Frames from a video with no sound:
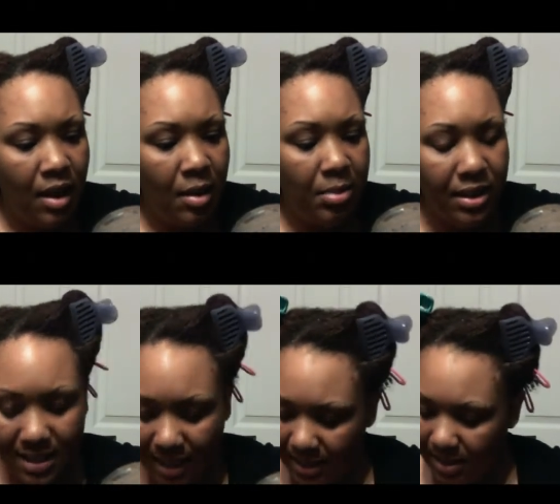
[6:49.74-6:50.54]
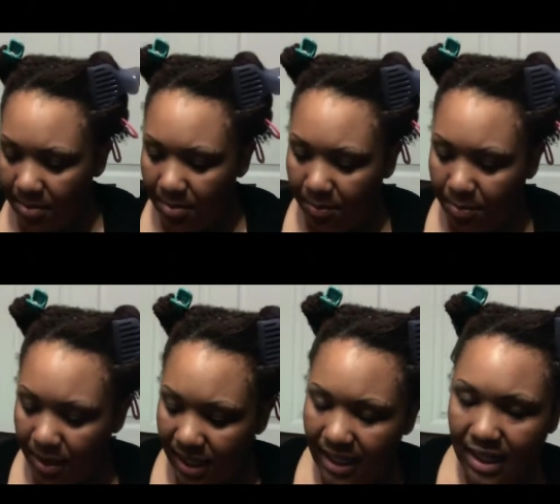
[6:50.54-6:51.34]
but it's like some
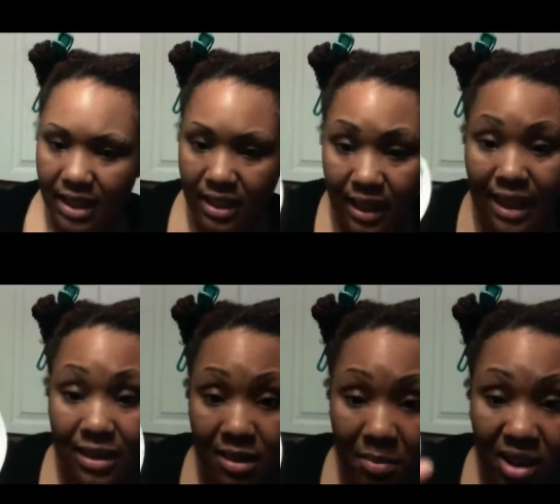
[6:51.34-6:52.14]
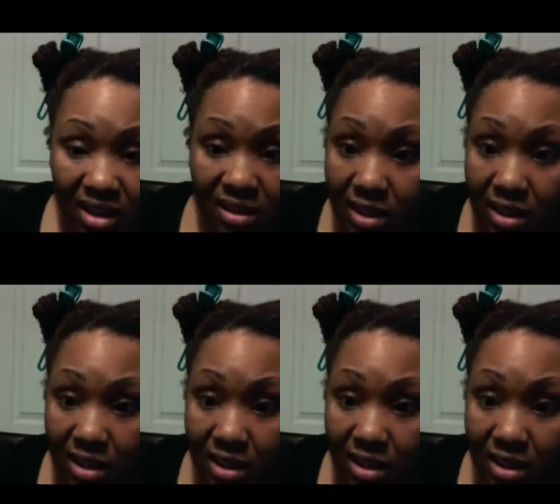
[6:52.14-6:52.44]
beading like the mud